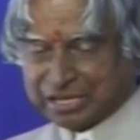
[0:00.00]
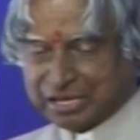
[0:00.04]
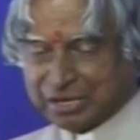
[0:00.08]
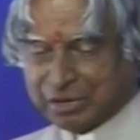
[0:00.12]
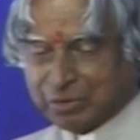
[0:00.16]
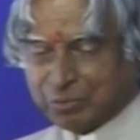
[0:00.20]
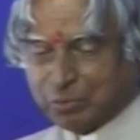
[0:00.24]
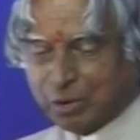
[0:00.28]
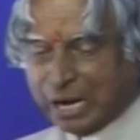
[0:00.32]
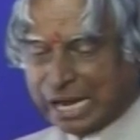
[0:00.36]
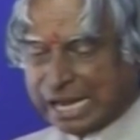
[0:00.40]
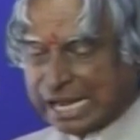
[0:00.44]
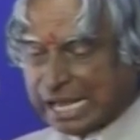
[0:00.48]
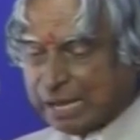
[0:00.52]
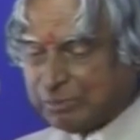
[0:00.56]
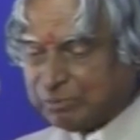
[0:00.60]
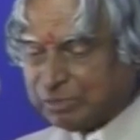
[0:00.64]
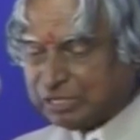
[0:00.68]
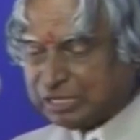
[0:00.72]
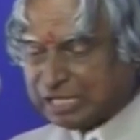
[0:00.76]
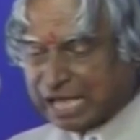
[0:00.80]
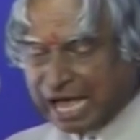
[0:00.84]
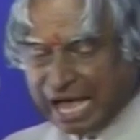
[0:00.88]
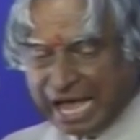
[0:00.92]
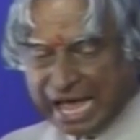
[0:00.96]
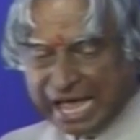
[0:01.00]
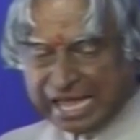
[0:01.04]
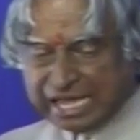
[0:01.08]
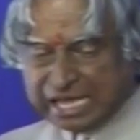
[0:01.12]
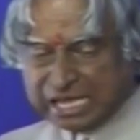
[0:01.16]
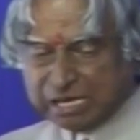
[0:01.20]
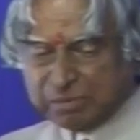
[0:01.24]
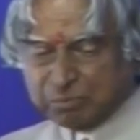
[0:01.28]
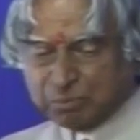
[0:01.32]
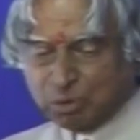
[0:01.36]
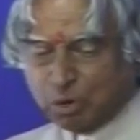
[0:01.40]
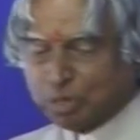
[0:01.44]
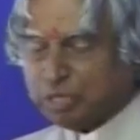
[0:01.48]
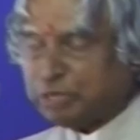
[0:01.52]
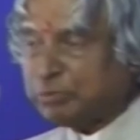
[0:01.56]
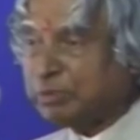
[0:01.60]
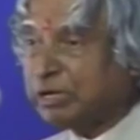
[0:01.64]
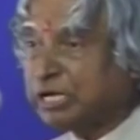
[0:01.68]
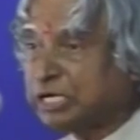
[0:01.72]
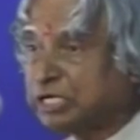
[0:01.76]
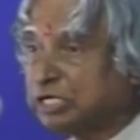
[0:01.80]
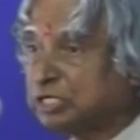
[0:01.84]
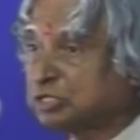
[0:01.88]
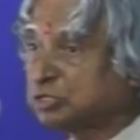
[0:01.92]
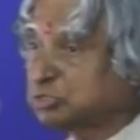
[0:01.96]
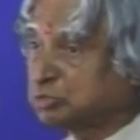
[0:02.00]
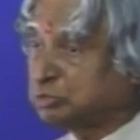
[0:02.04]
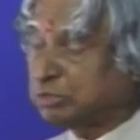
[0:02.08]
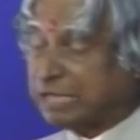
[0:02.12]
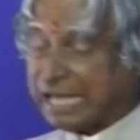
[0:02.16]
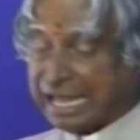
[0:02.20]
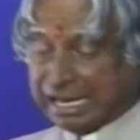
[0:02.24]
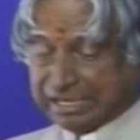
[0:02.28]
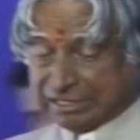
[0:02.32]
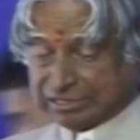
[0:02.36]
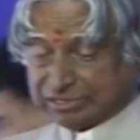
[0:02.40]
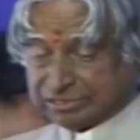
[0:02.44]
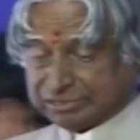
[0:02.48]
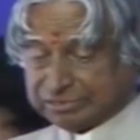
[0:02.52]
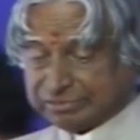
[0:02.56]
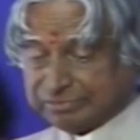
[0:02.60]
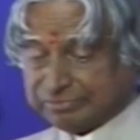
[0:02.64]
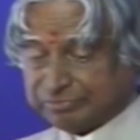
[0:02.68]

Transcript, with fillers: While I'm with the high motivated students